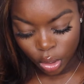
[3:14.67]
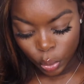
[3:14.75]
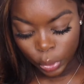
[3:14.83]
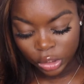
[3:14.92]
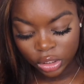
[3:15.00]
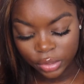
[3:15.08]

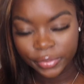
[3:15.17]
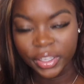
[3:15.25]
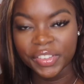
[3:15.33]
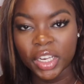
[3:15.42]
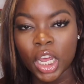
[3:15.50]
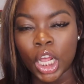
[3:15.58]
What's your
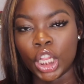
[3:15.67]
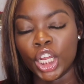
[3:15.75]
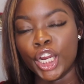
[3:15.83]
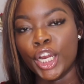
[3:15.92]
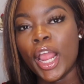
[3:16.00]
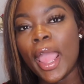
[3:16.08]
favorite
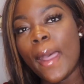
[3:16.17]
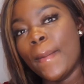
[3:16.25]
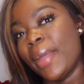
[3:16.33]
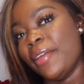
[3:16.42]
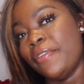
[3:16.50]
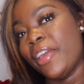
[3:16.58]
color?
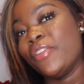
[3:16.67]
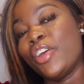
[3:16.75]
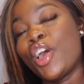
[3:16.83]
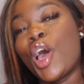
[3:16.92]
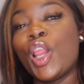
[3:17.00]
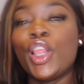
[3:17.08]
My
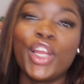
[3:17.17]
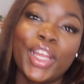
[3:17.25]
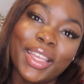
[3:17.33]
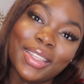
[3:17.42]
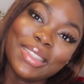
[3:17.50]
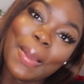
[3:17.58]
favorite color
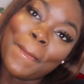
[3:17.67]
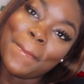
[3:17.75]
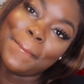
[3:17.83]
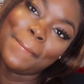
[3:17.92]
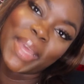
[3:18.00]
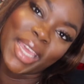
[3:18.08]
is
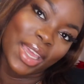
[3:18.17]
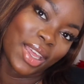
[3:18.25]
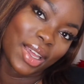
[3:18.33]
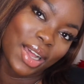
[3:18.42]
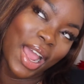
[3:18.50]
pink.